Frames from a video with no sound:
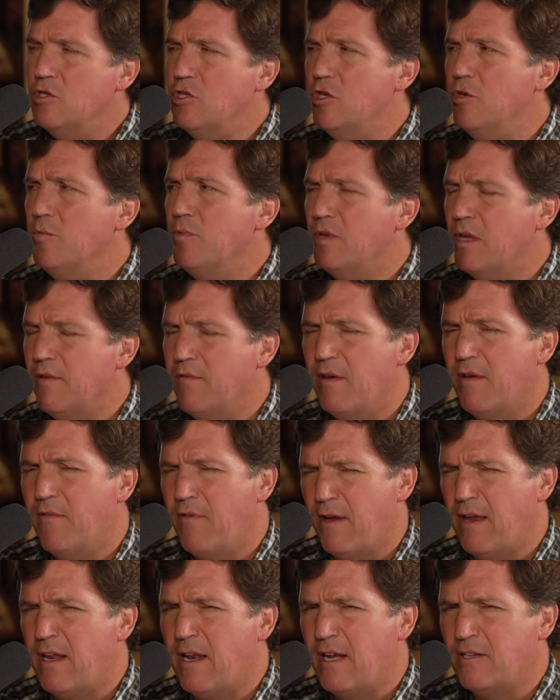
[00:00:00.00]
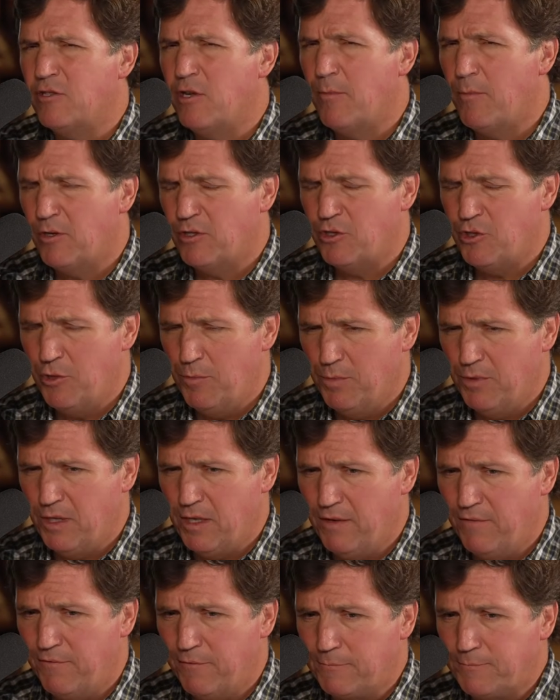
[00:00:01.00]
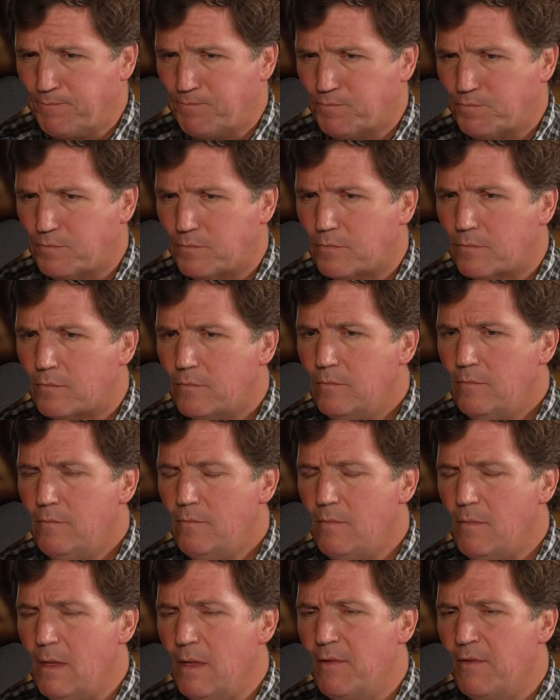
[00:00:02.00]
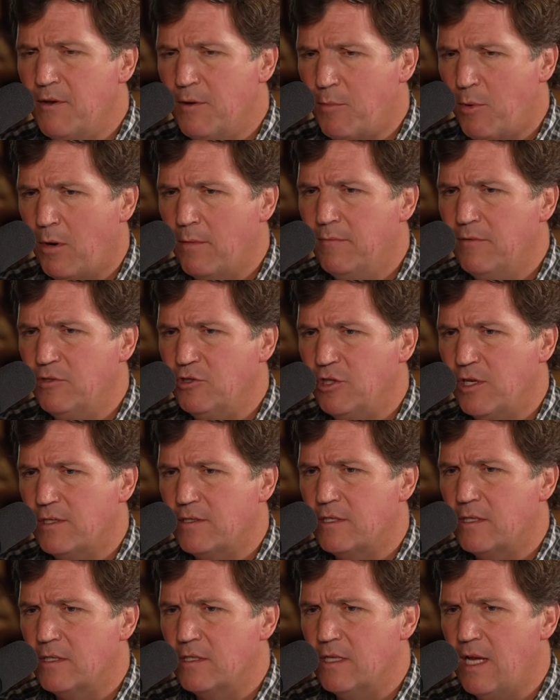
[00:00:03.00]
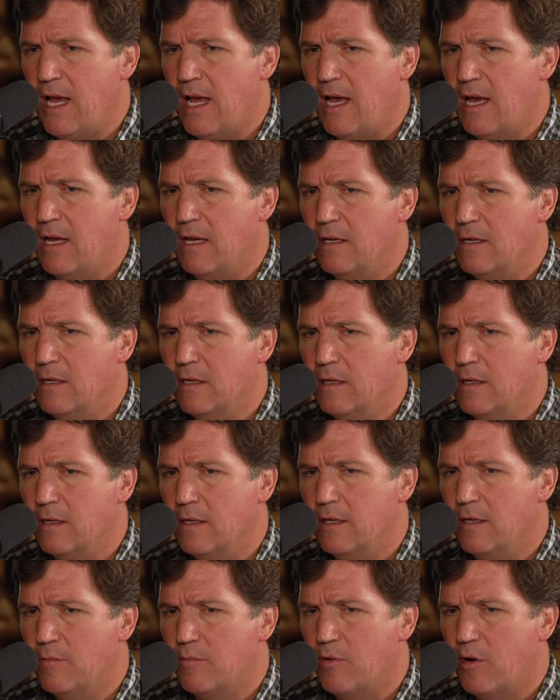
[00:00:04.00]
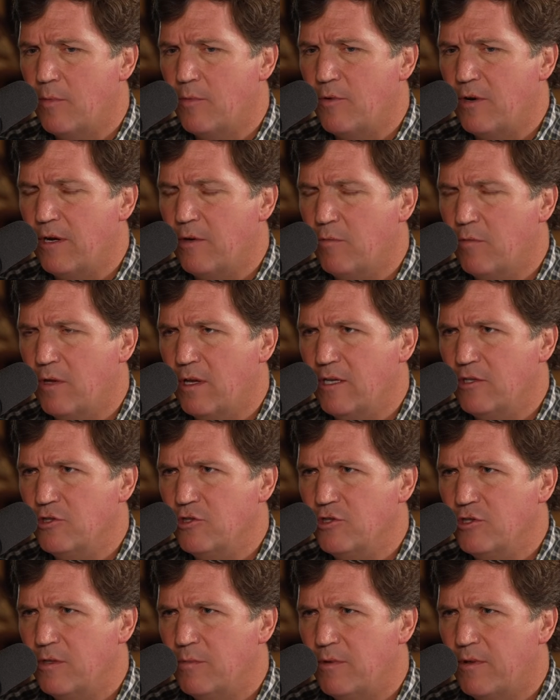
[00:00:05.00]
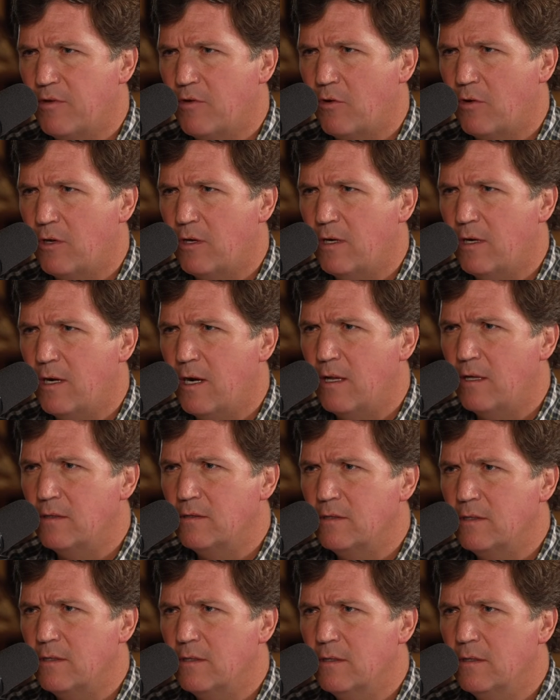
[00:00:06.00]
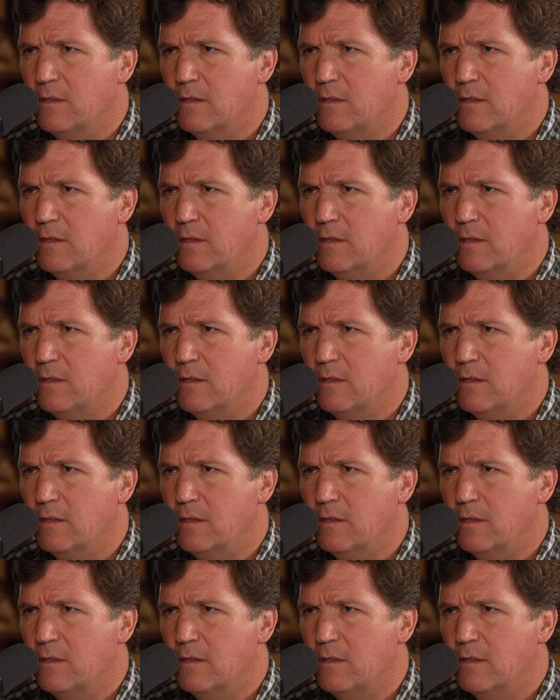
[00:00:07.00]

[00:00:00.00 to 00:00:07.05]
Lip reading: Do you believe, if I could ask you to pause, do you believe the Department of Justice had an inappropriate relationship with Kirkland and Ellis?